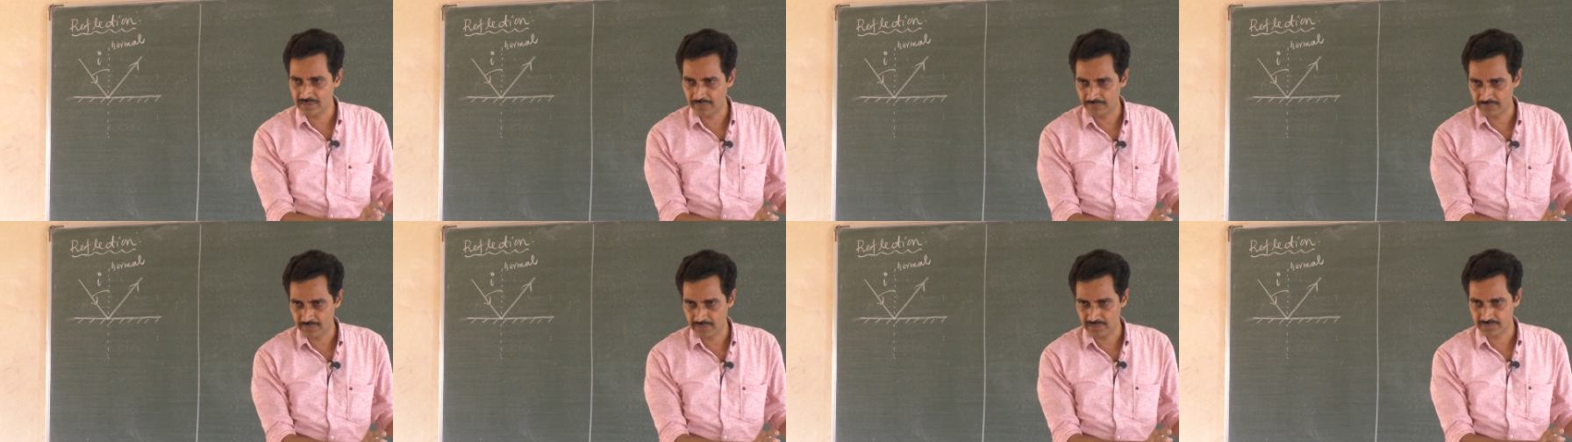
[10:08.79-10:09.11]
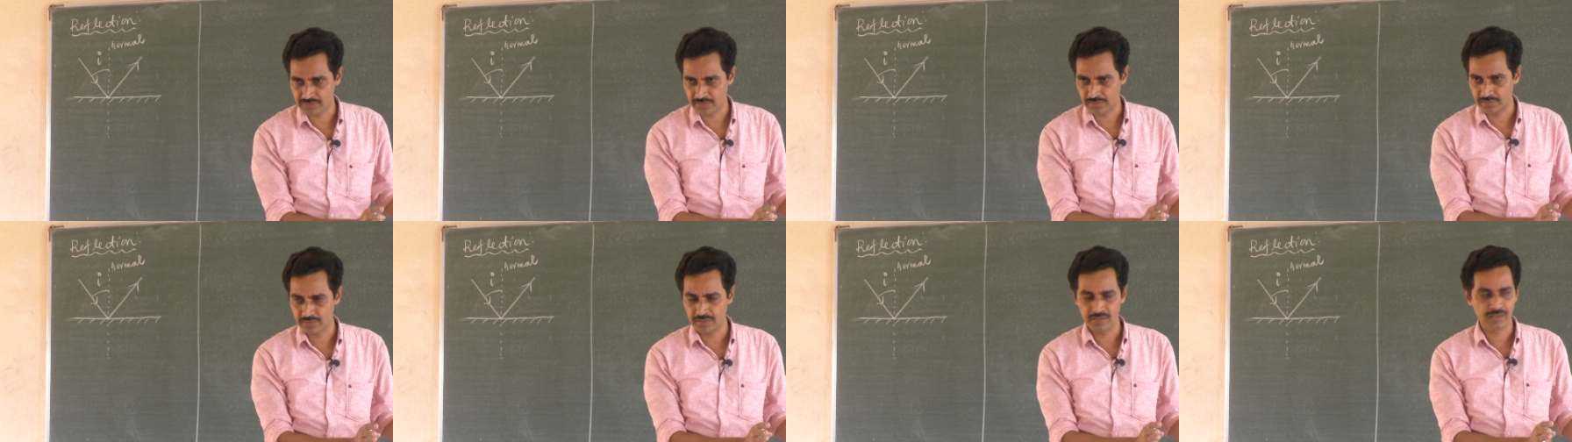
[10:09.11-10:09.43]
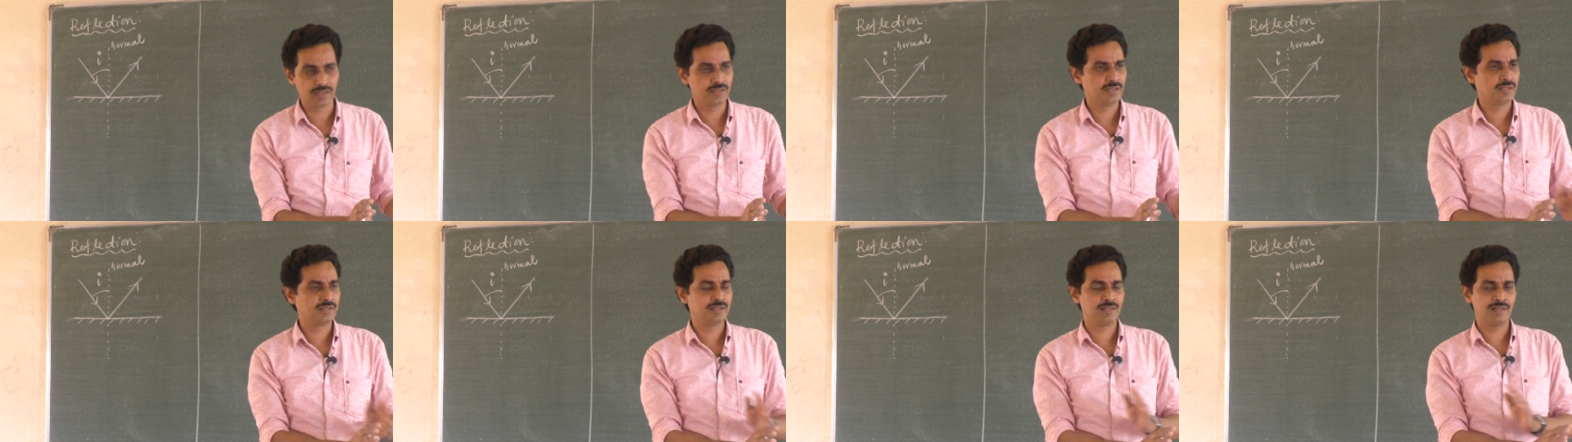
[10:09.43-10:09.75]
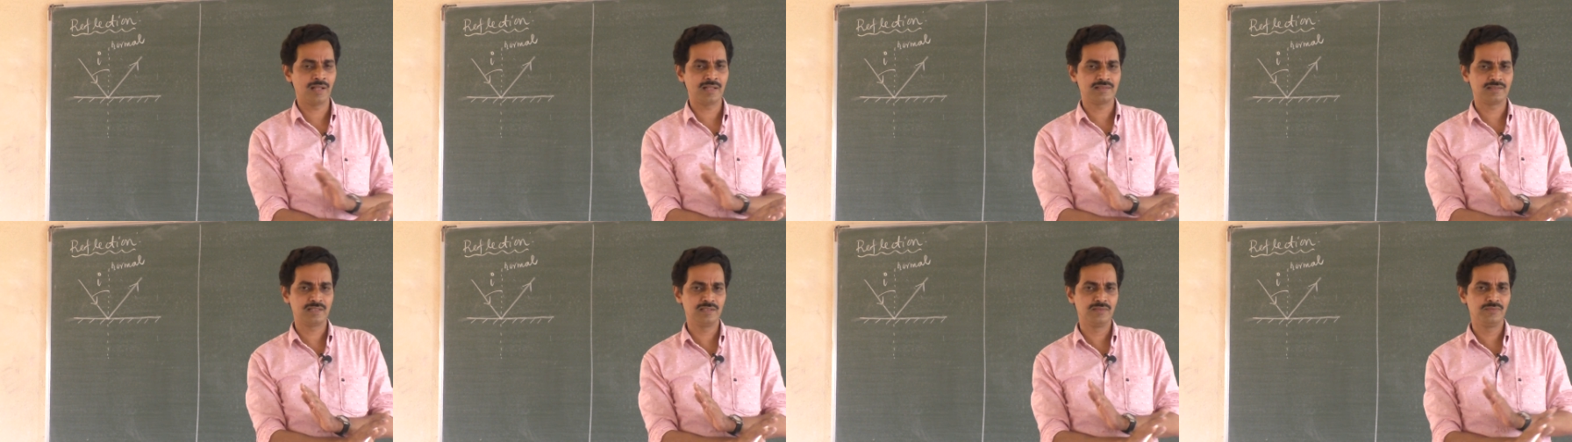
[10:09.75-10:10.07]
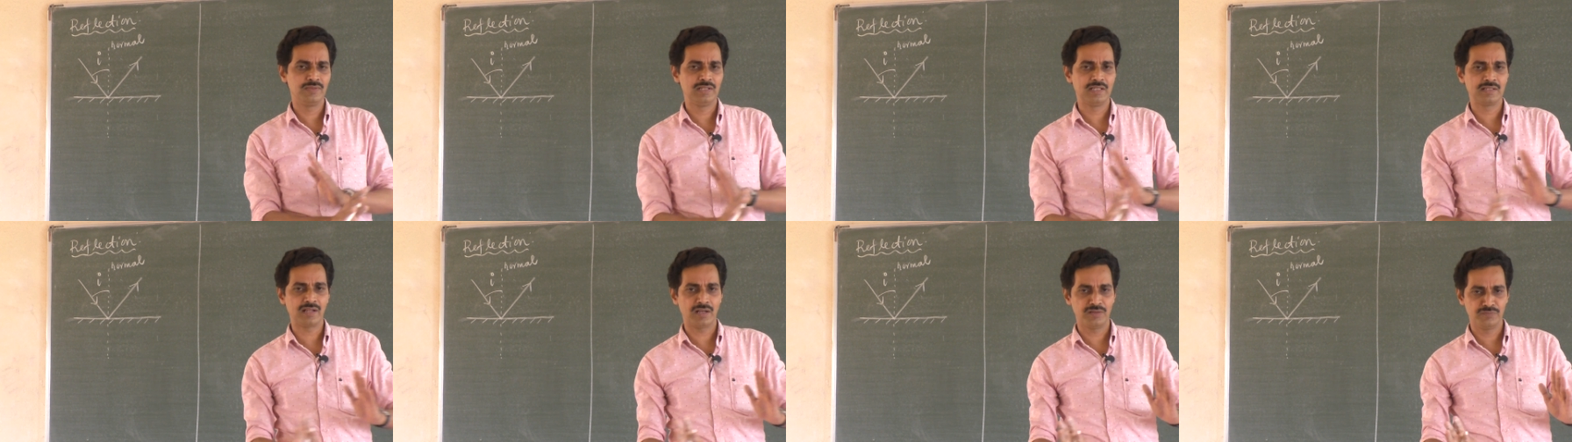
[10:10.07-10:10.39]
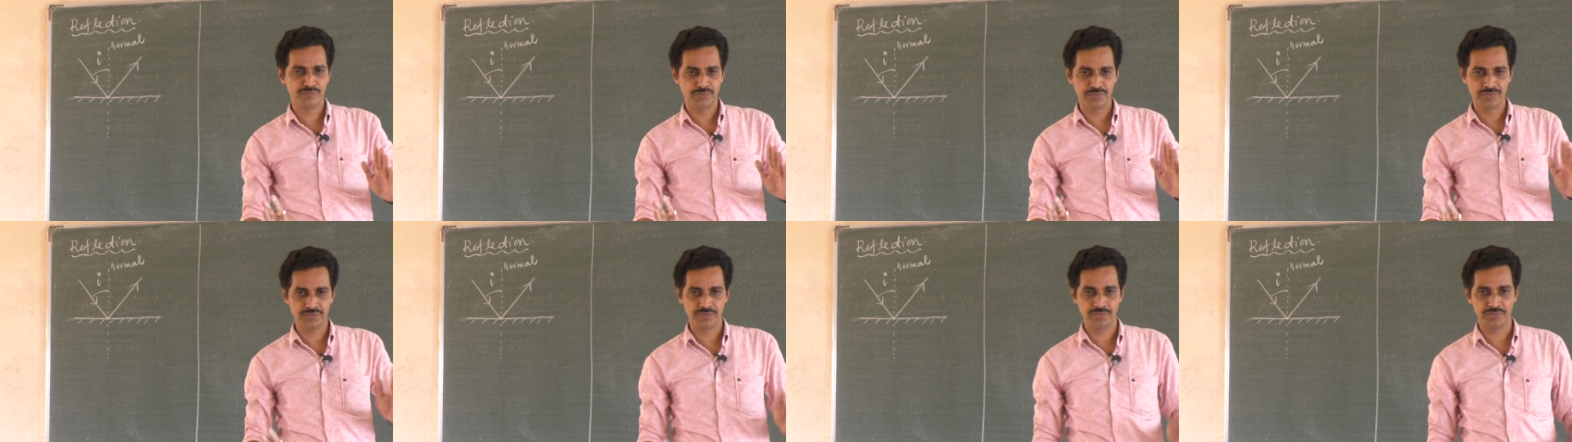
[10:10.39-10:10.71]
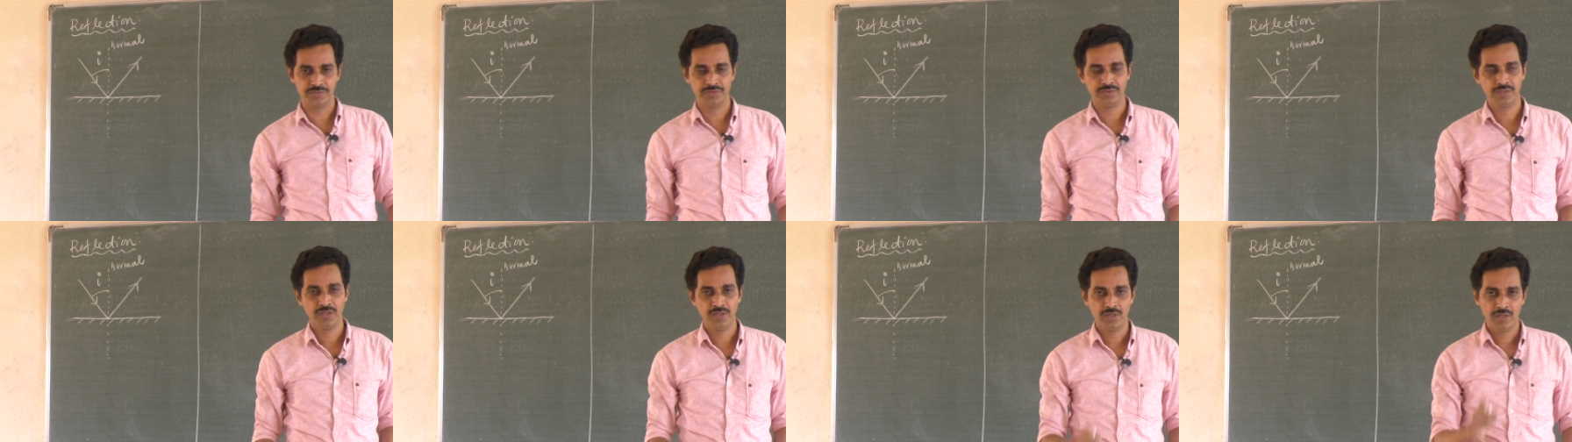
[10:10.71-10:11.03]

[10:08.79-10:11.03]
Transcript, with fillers: definition. Nothing will confuse you.